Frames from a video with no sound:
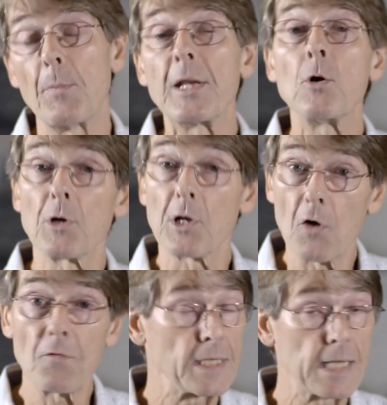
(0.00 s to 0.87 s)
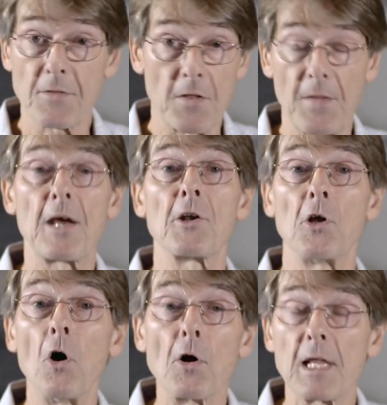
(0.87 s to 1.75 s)
they'll be called a COVID death and they are
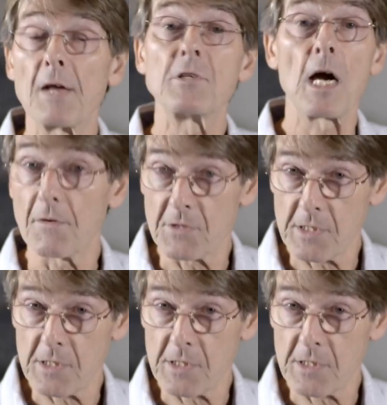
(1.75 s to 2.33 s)
not. They've died